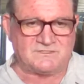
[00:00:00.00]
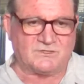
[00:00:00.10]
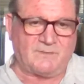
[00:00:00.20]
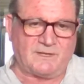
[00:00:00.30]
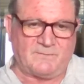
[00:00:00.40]
and it's
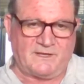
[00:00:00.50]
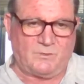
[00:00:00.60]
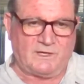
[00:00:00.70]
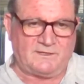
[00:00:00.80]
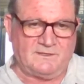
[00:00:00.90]
going to make
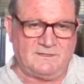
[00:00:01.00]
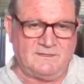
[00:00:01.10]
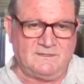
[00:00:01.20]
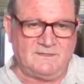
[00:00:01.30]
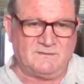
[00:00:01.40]
better wine,
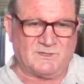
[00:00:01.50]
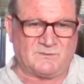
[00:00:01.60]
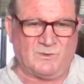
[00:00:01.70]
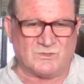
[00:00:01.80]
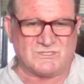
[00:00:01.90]

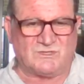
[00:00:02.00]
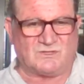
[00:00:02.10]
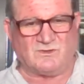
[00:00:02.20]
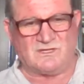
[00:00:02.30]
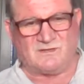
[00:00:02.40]
but we're also
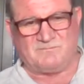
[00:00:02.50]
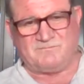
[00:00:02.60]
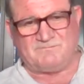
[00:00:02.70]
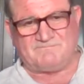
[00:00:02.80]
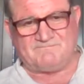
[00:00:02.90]
not going to